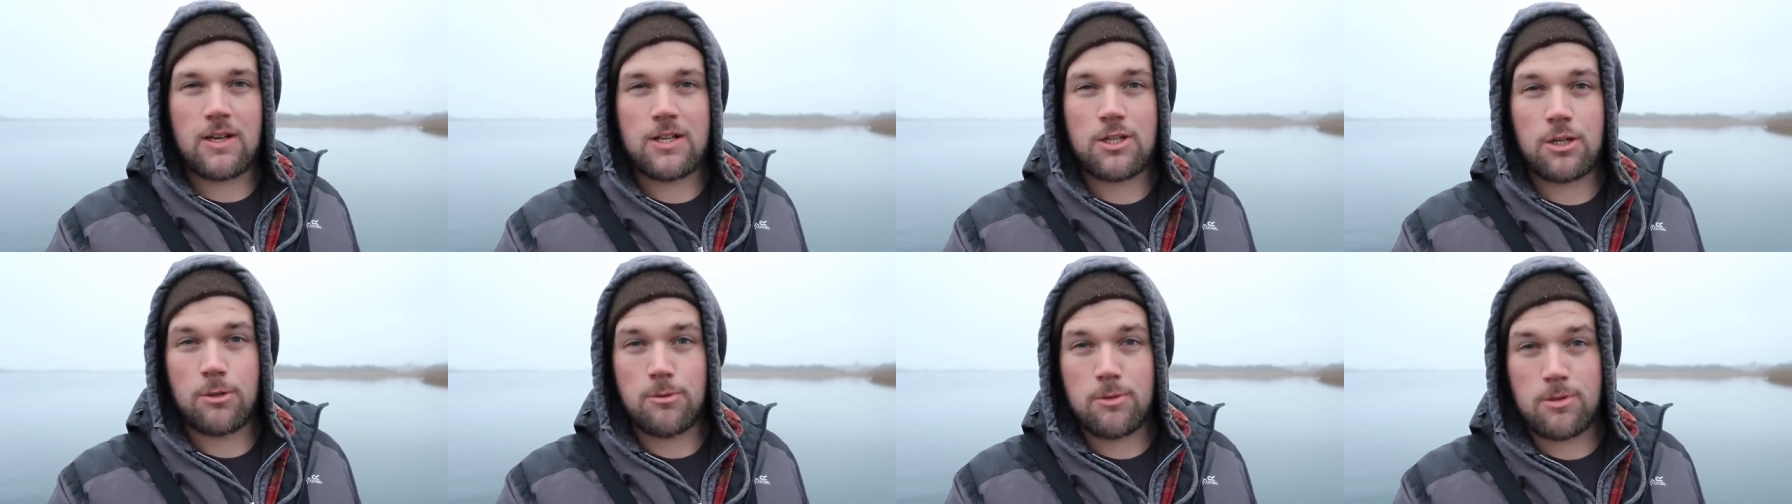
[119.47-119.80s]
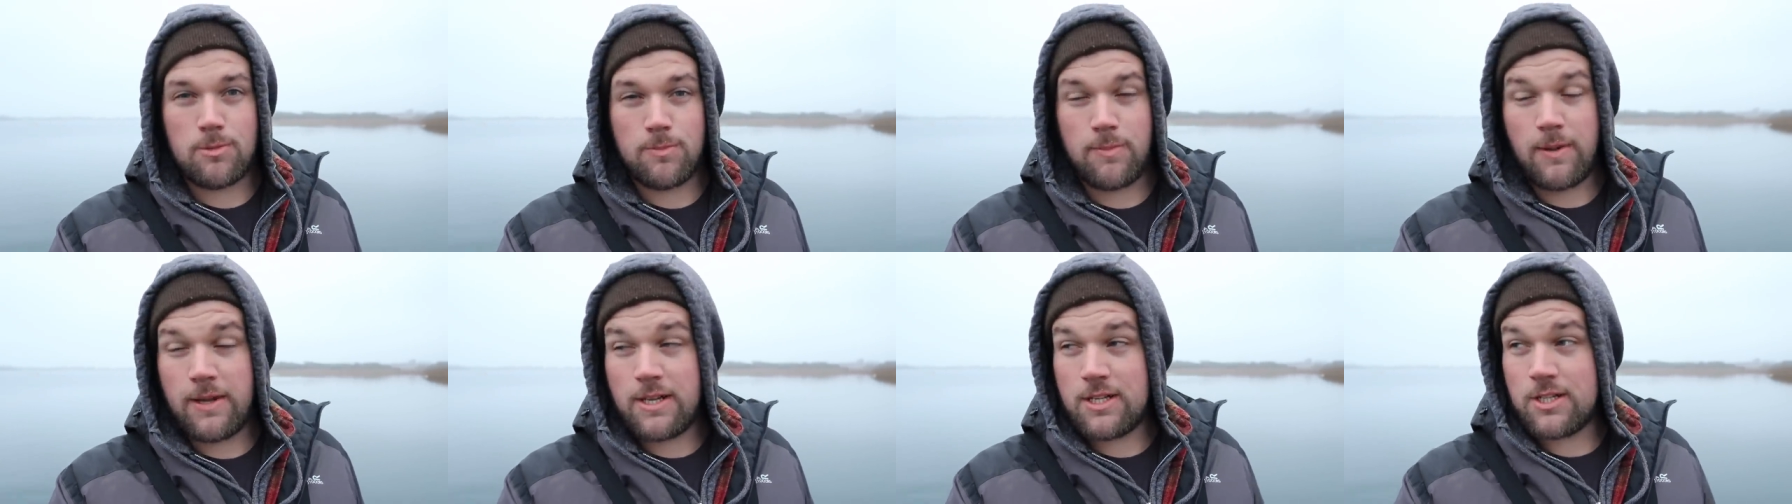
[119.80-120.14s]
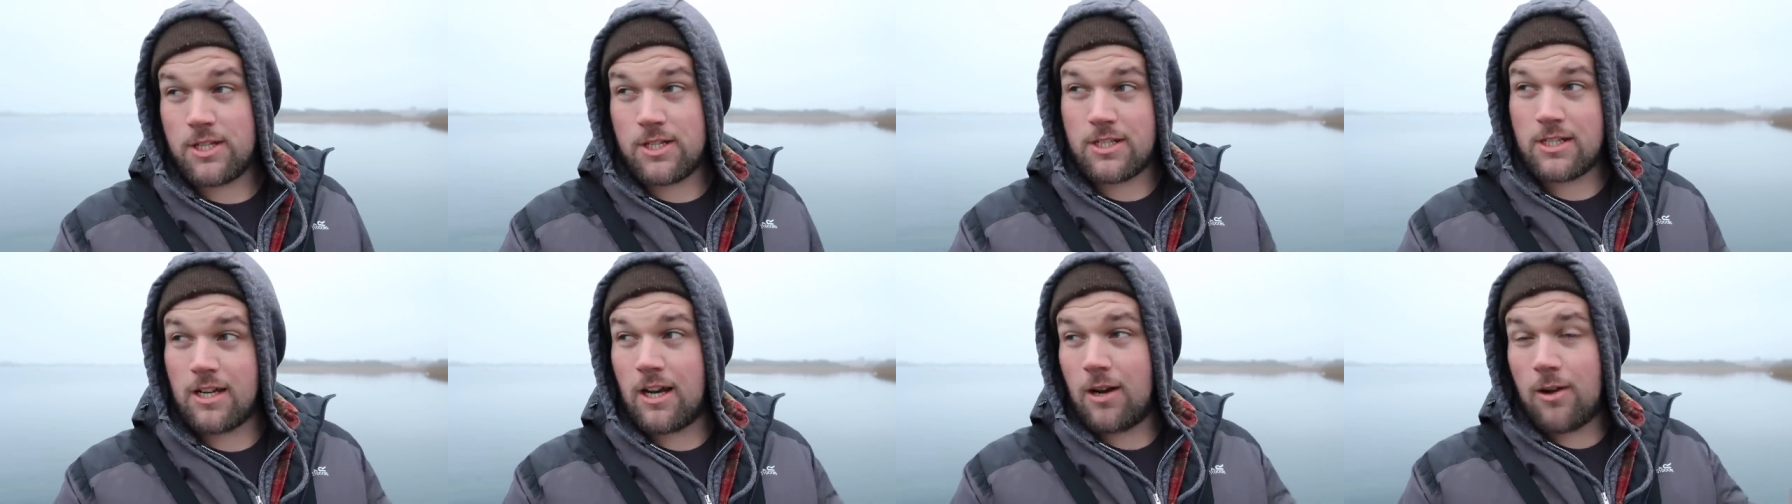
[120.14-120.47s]
I'll show them some
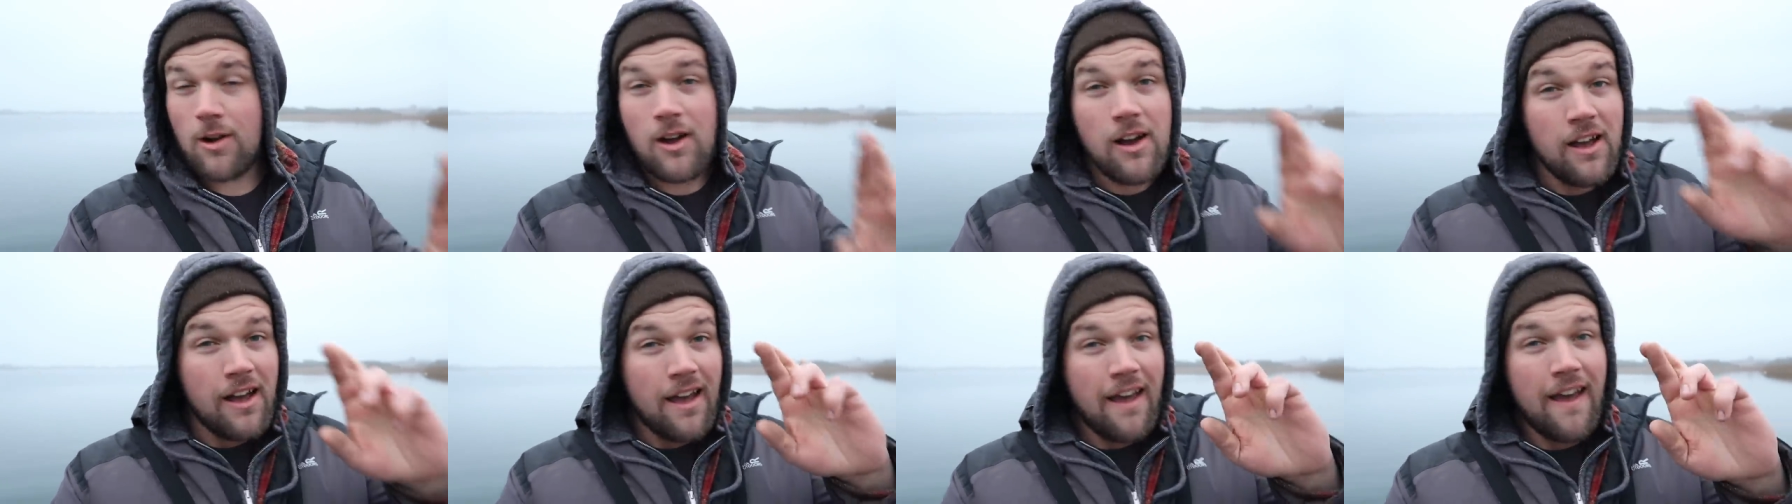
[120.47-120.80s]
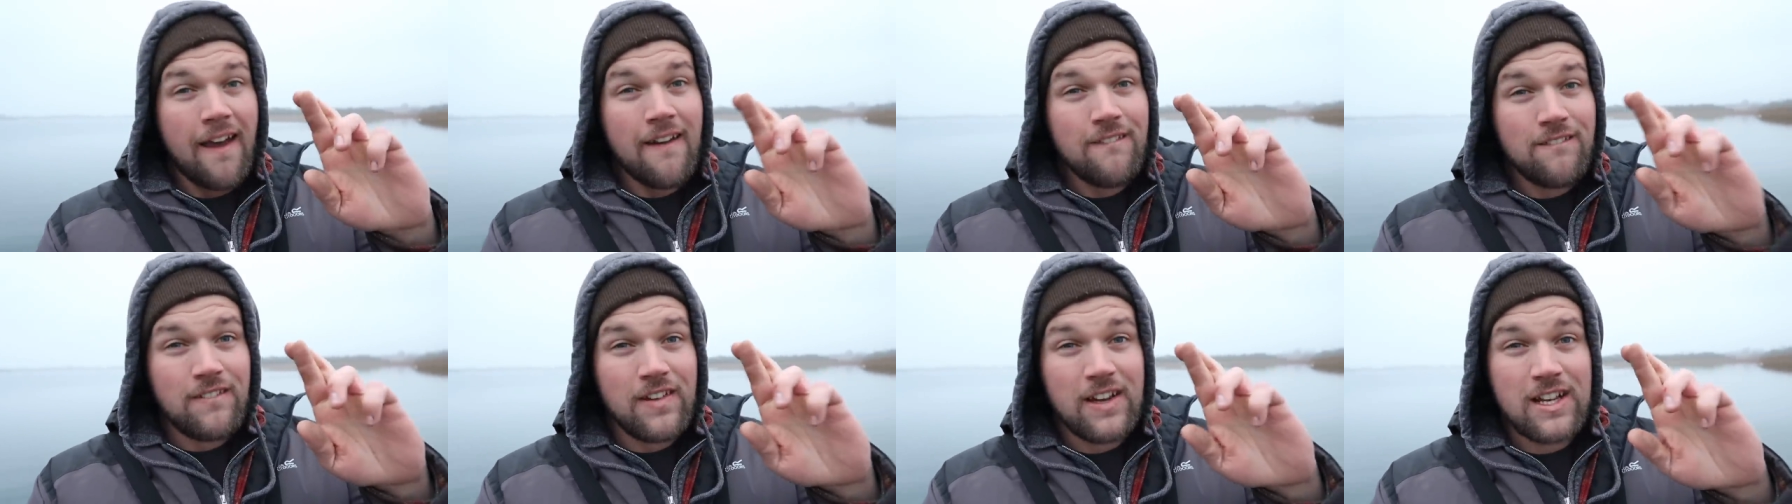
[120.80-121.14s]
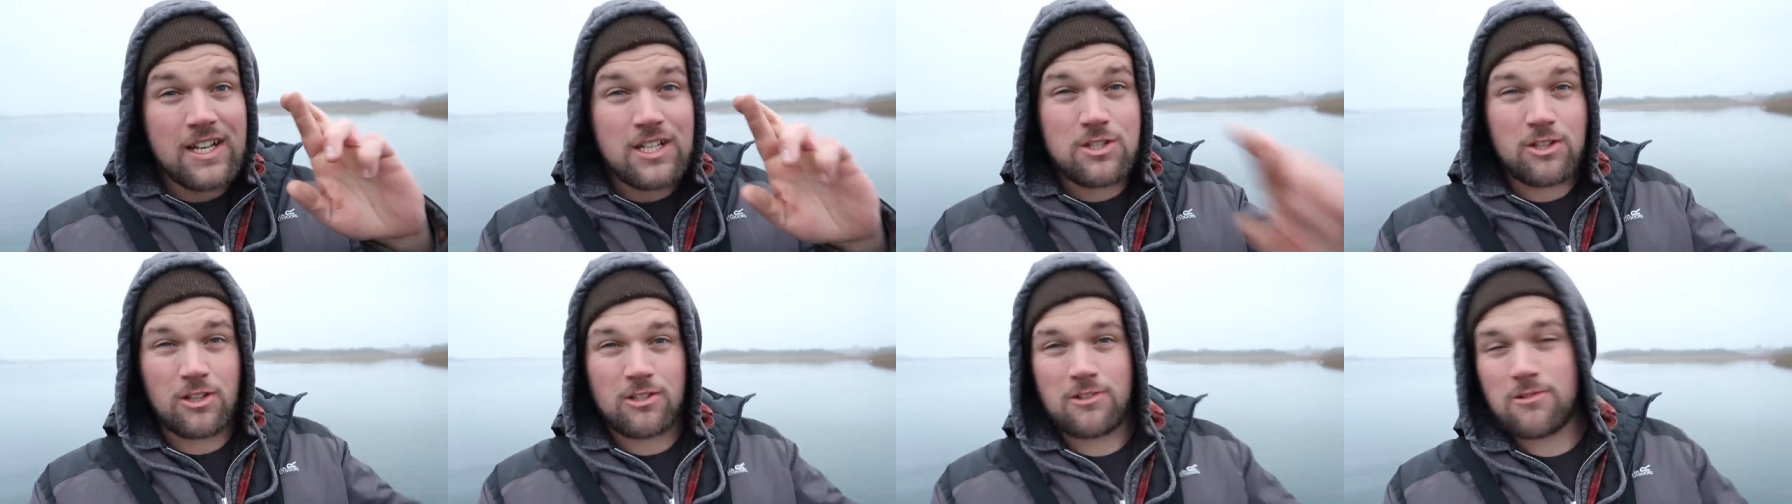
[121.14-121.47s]
pictures, so
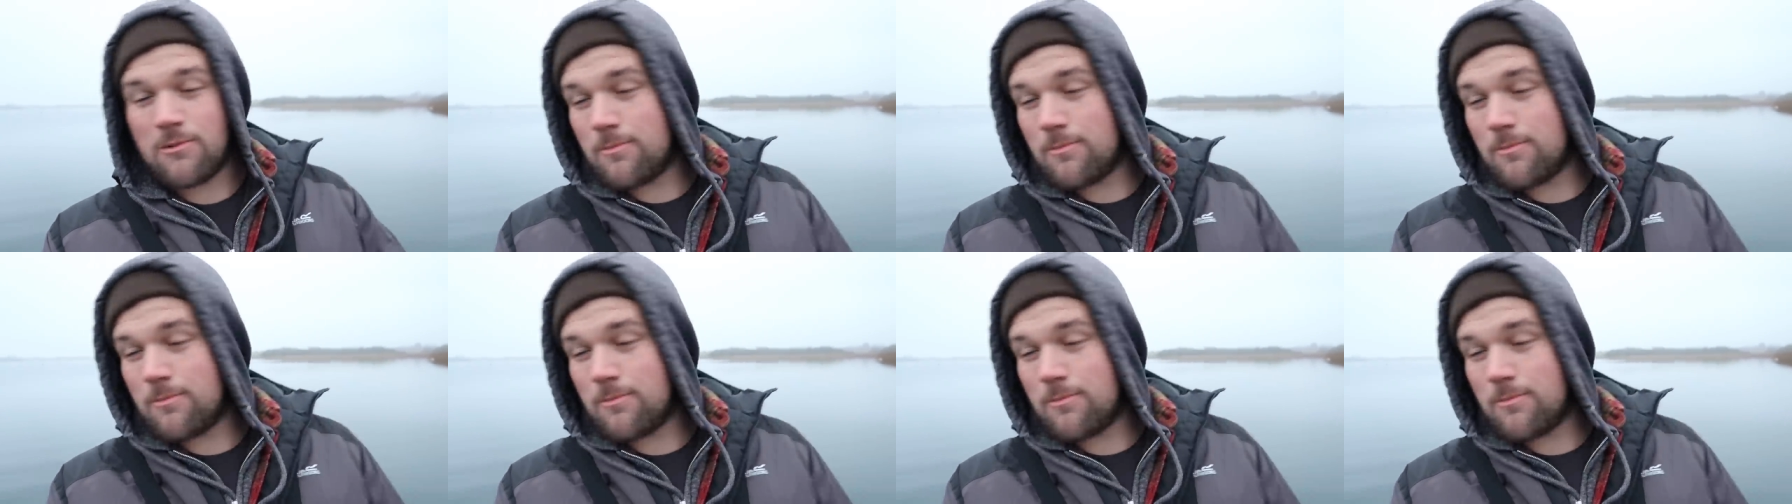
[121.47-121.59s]
fingers crossed